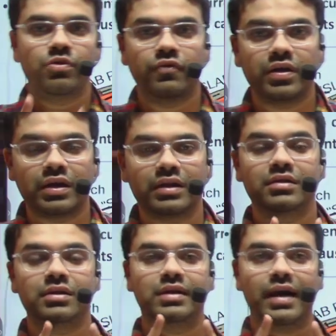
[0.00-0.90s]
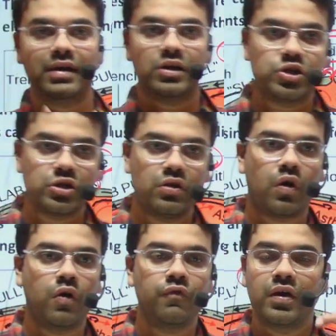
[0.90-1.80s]
in the direction of
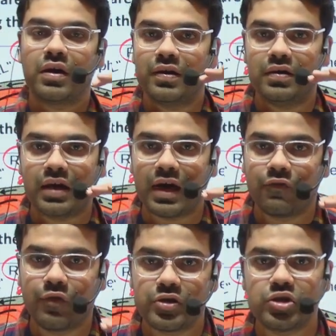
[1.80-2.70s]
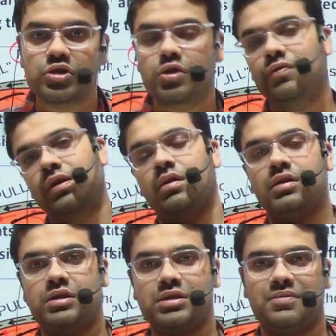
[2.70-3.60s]
divergence of the
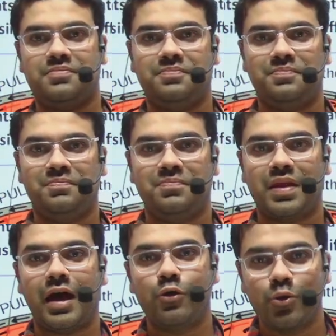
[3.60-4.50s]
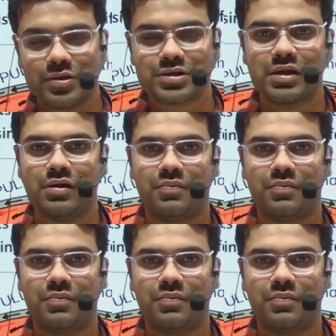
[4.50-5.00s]
currents. I hope it's clear.